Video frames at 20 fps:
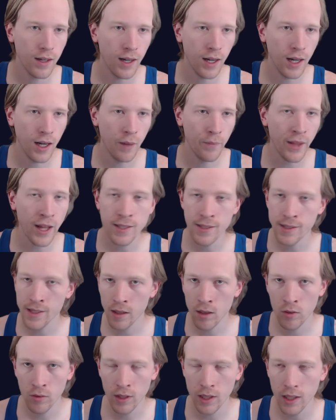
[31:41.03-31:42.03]
That's day
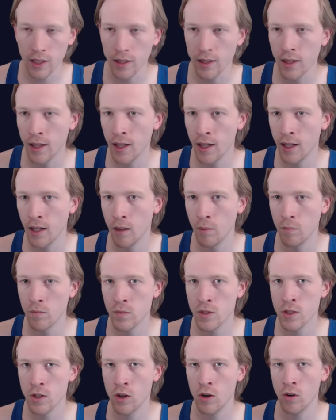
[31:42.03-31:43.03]
3.
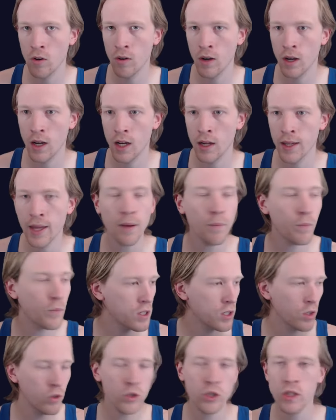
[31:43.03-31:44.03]
Yeah, the
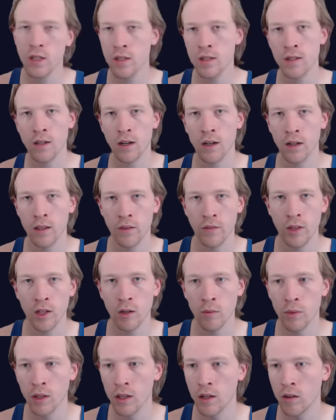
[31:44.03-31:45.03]
solutions are in the
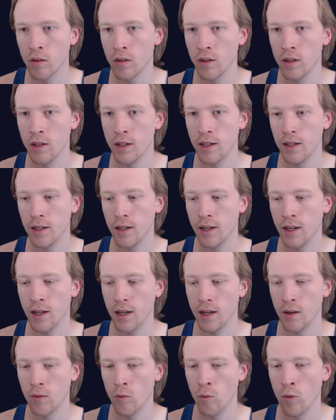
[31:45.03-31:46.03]
video below.
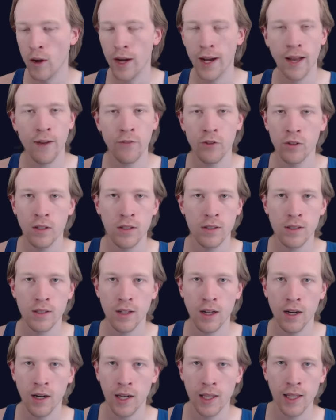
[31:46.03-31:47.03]
Right after this,
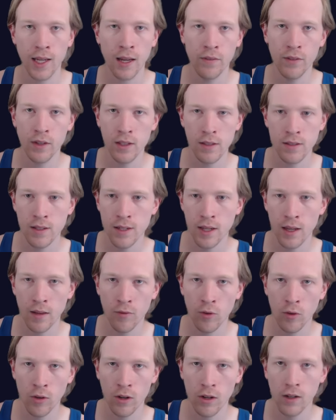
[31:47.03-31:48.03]
I'm going to dive into day
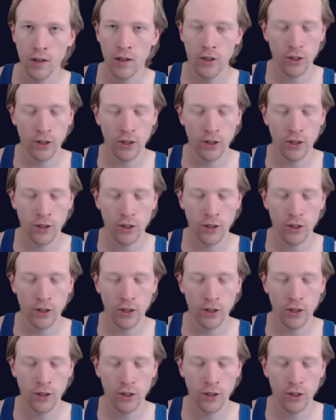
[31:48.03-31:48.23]
4.